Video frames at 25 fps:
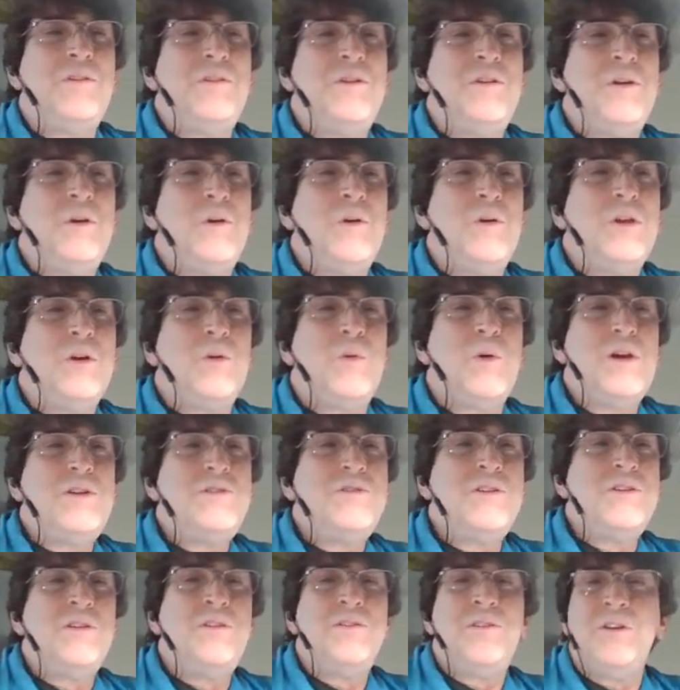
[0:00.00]
All right,
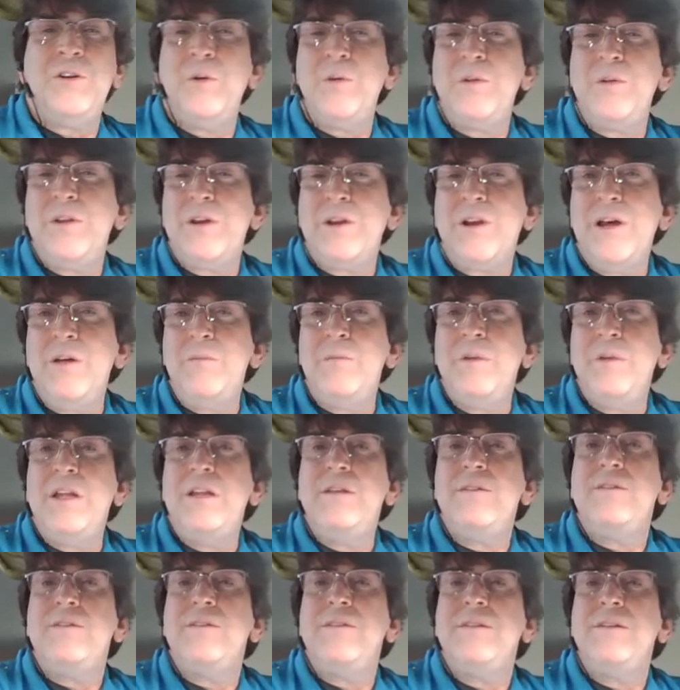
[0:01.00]
so I
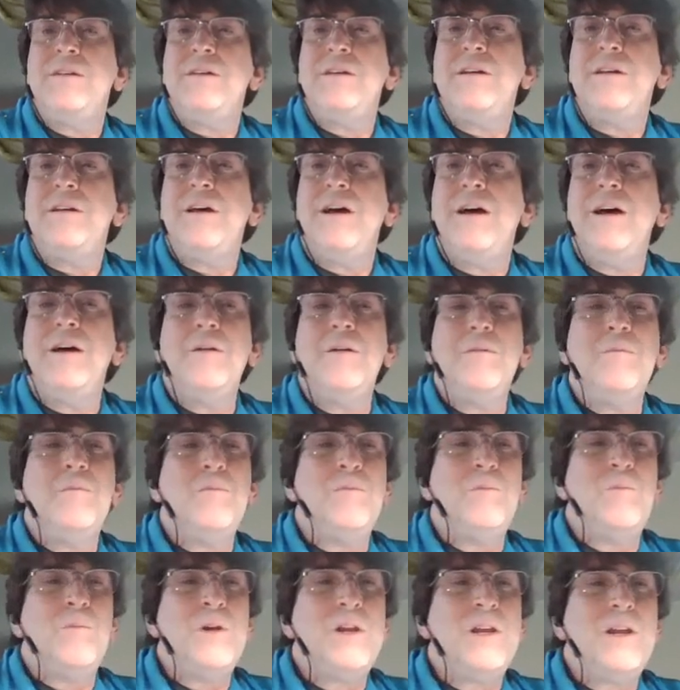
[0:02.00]
guess
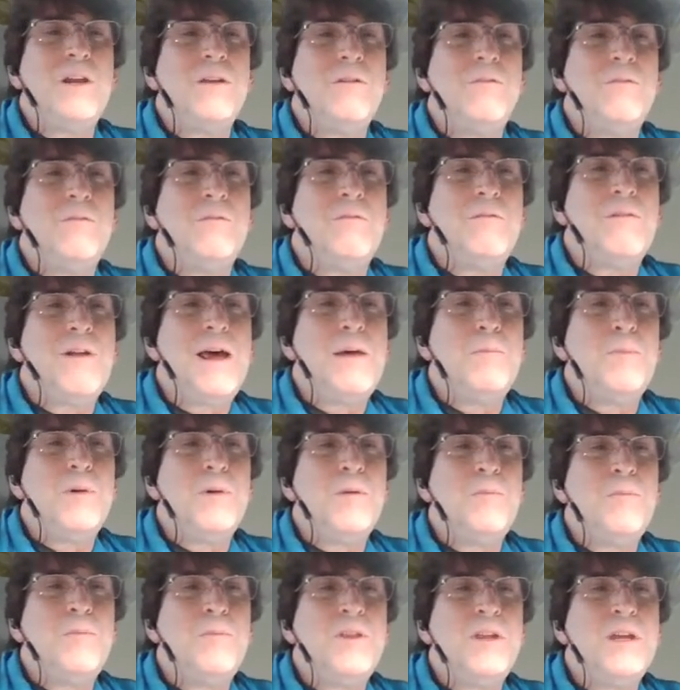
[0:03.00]
there's no other
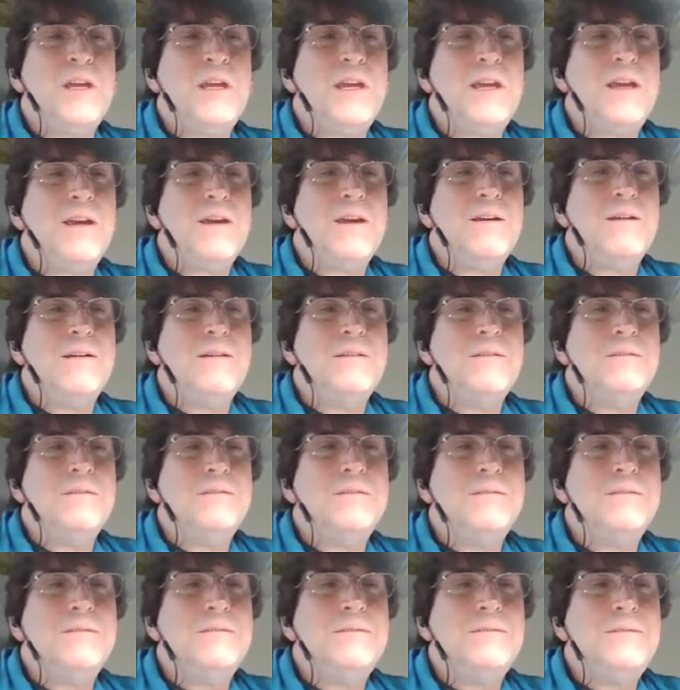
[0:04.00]
questions or no other
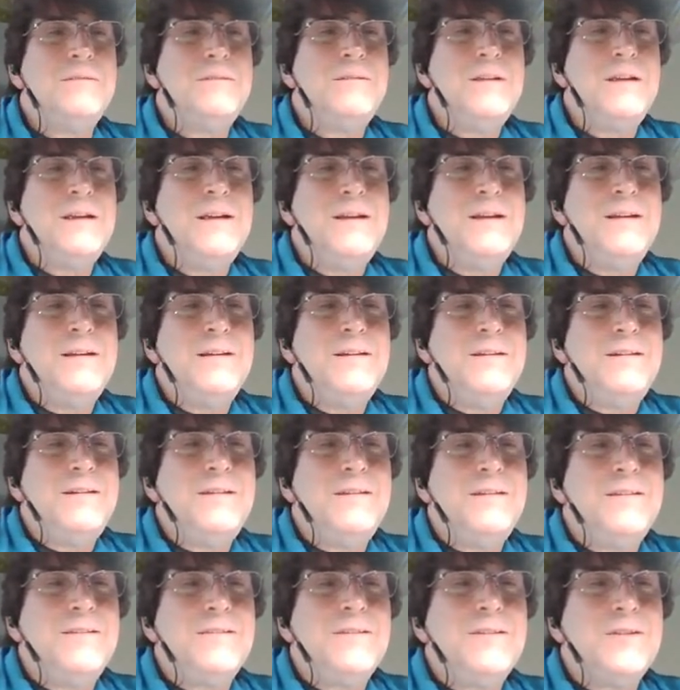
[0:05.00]
comments.
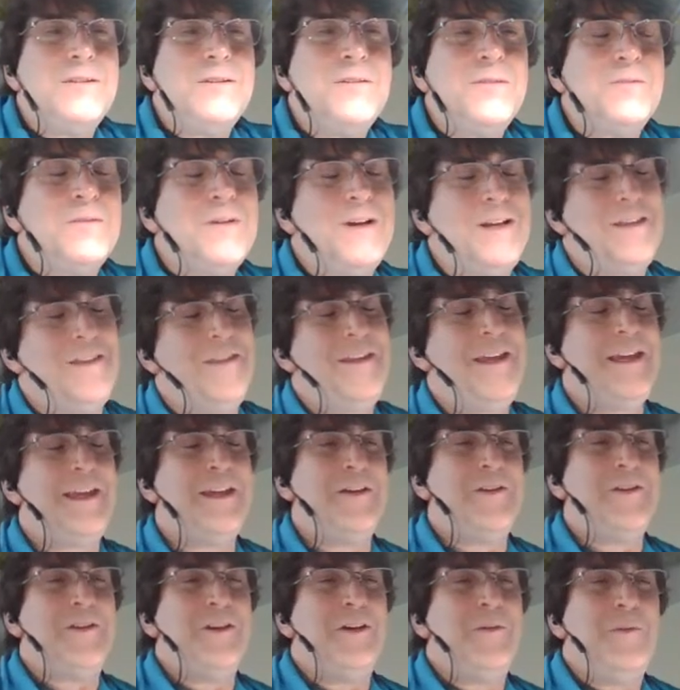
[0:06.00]
We could wrap
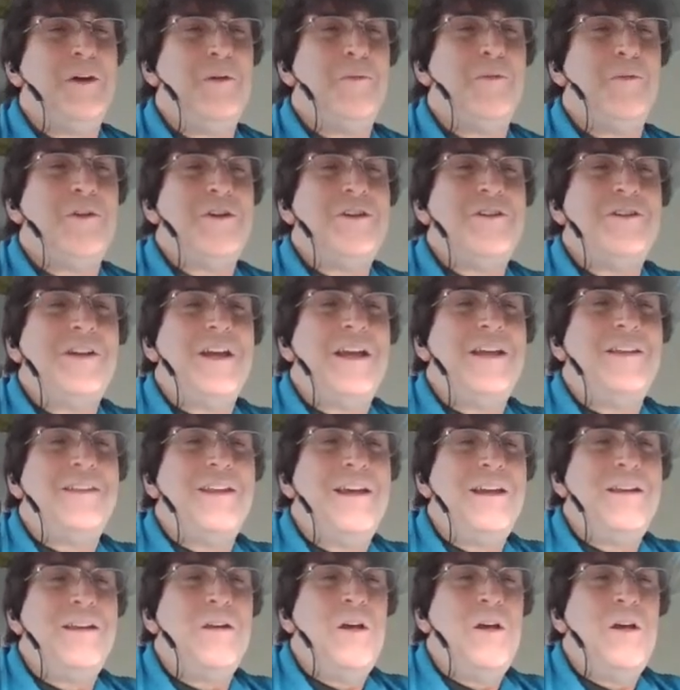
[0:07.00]
up the.